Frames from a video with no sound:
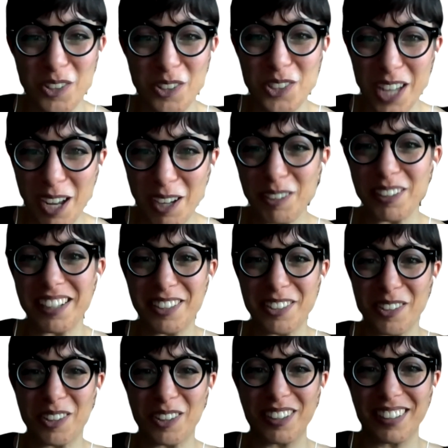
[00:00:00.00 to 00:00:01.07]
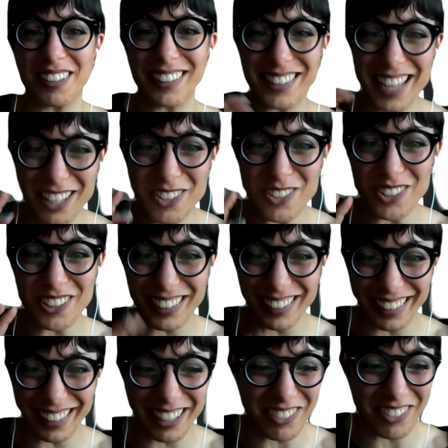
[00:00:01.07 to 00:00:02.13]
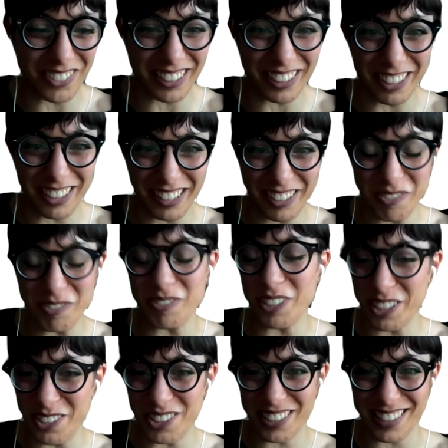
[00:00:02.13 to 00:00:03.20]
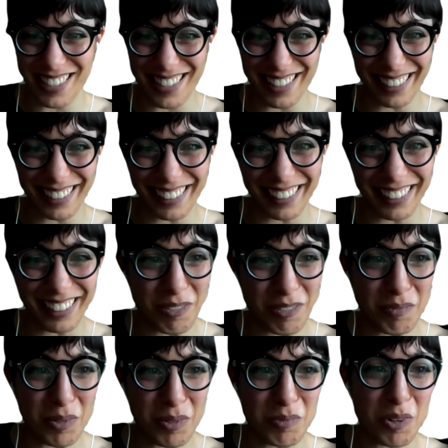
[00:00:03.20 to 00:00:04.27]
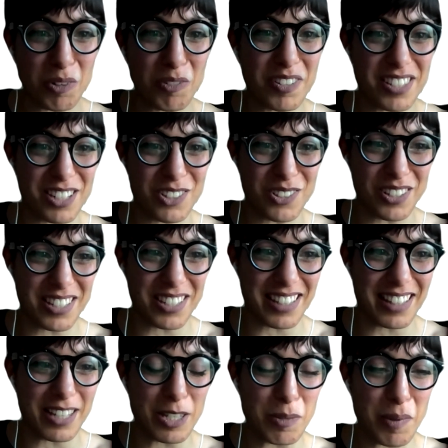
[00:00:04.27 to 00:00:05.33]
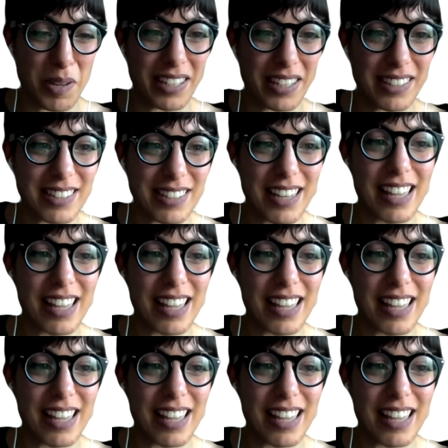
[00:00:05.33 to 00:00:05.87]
shout and your attention kind of reaches more physicians in this space.